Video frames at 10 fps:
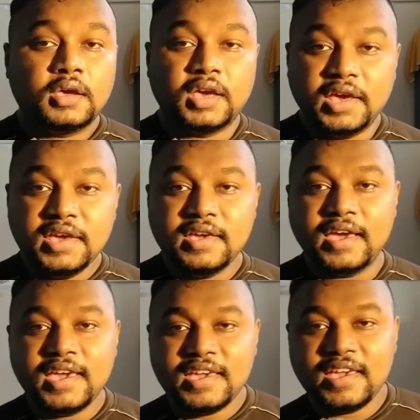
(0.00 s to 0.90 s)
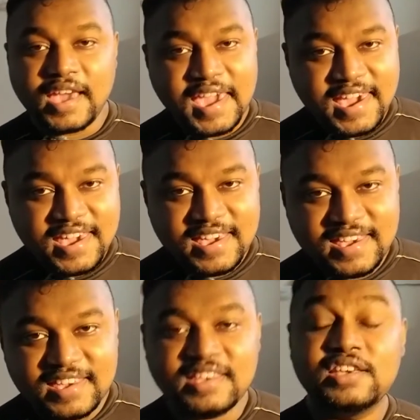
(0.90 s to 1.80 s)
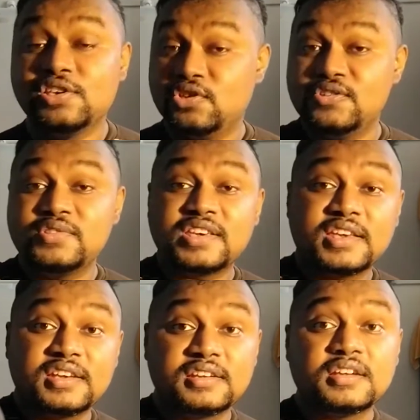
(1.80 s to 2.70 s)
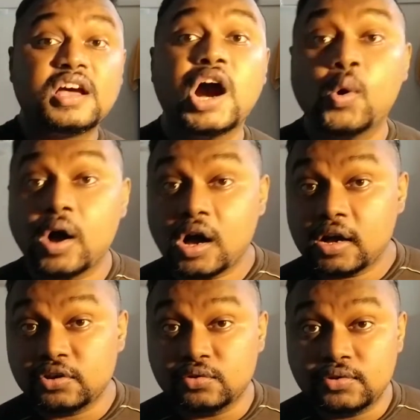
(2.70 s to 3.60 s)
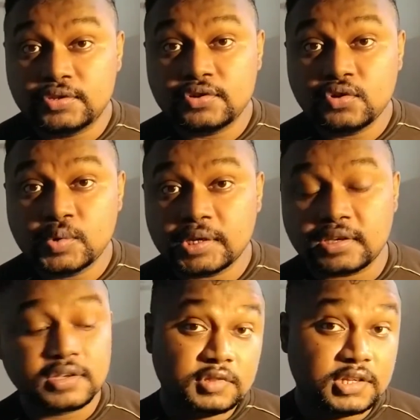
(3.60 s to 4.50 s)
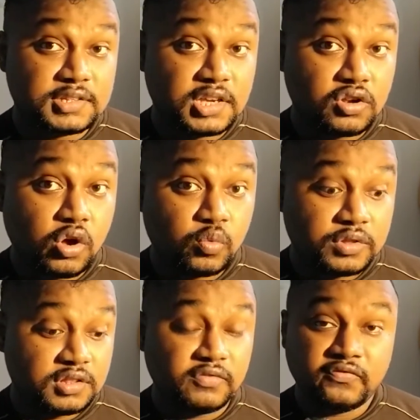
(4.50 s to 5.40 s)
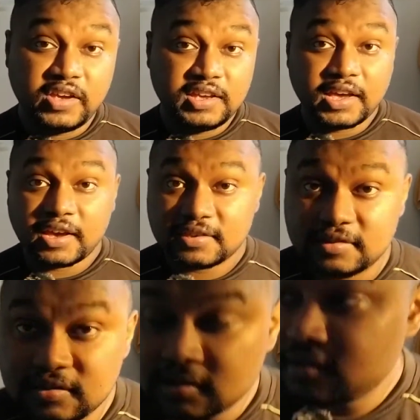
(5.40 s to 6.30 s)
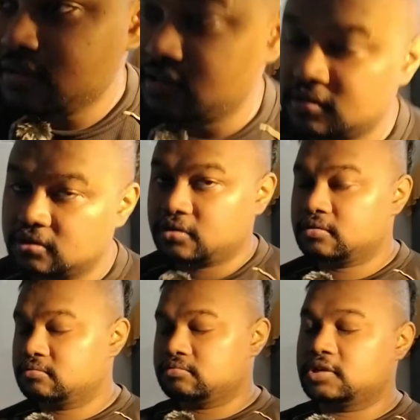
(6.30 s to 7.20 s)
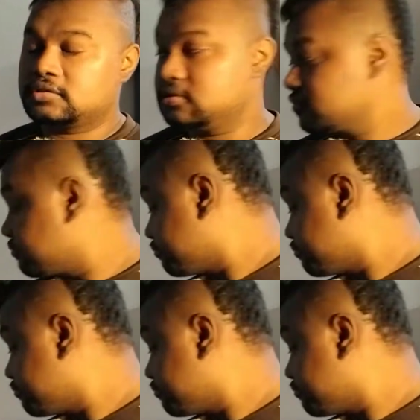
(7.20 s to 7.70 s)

Hey, you there? How are you doing? Let's get on with the fake accent. That's not.